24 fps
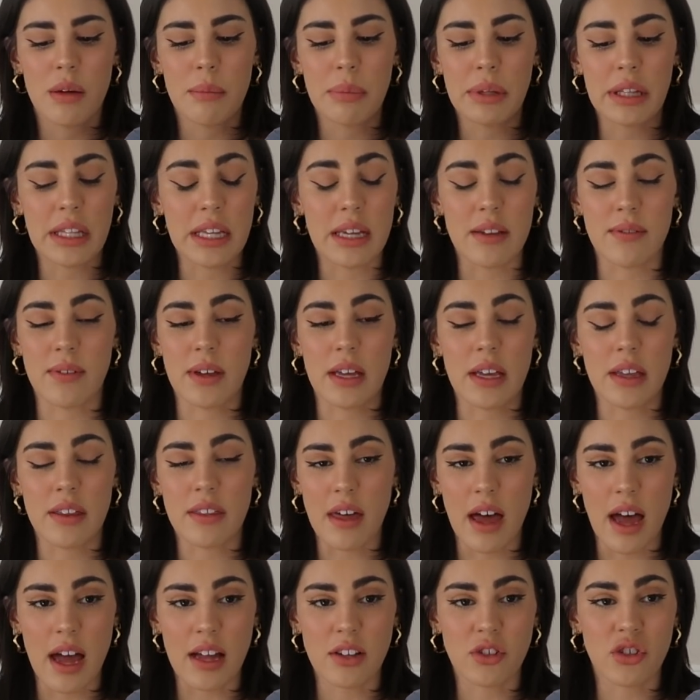believing
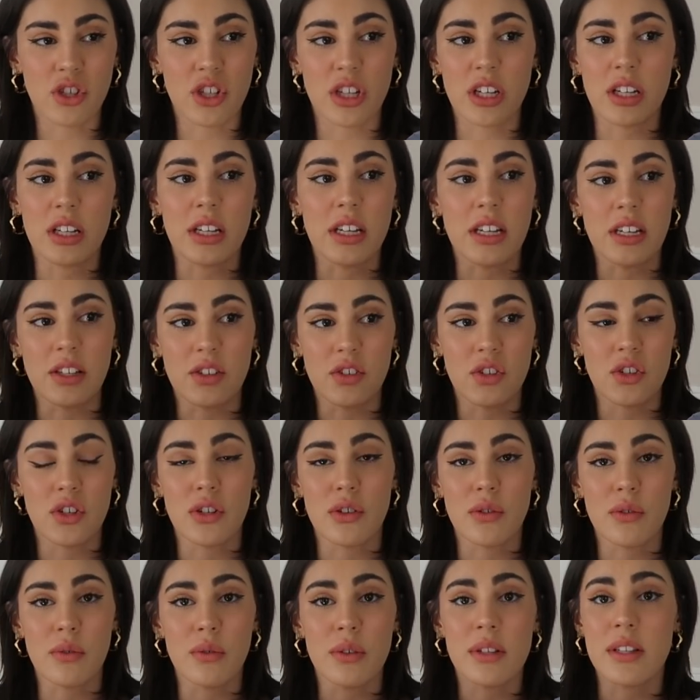that she needs
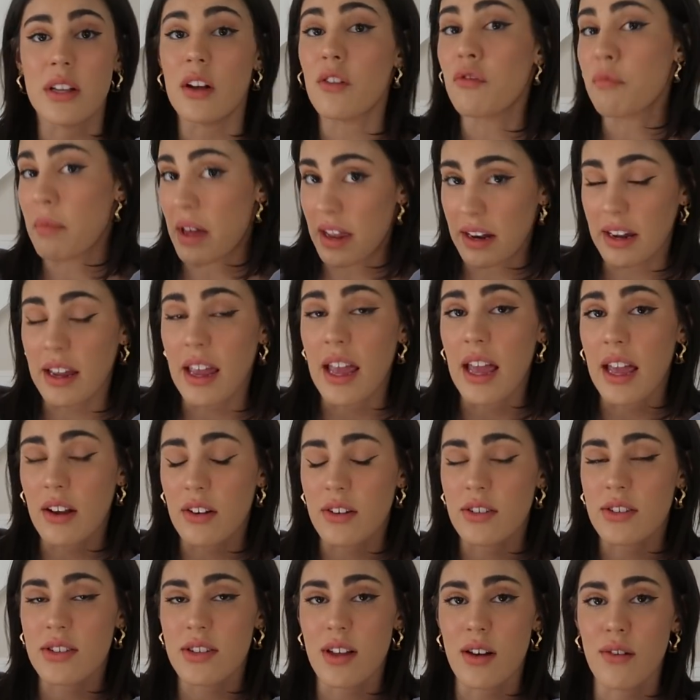to self-medicate
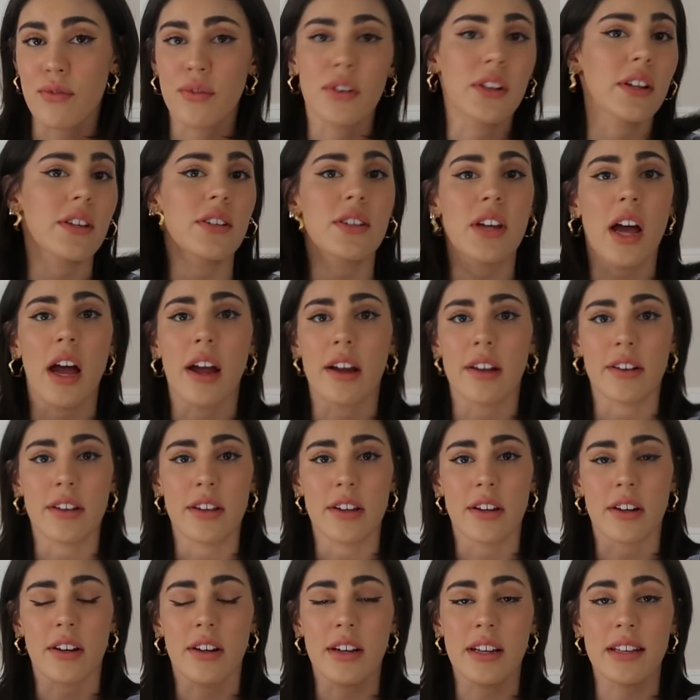herself for an entire
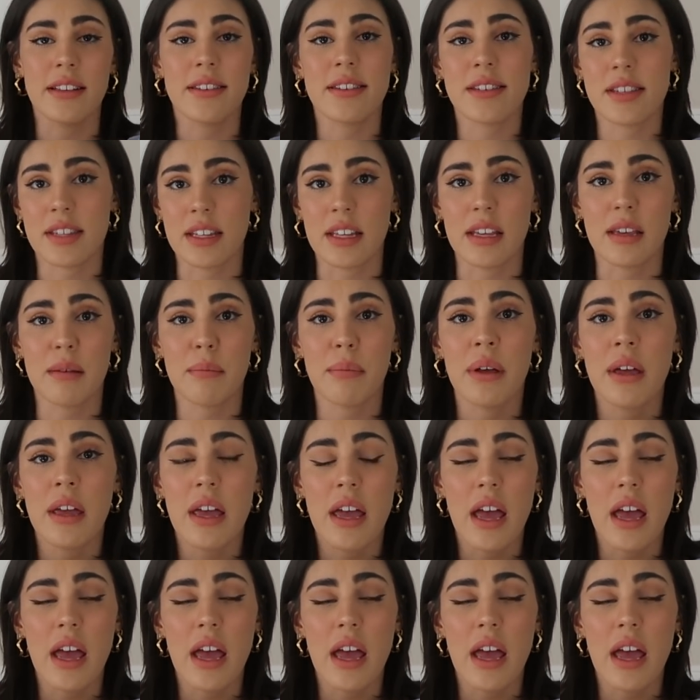year and sleep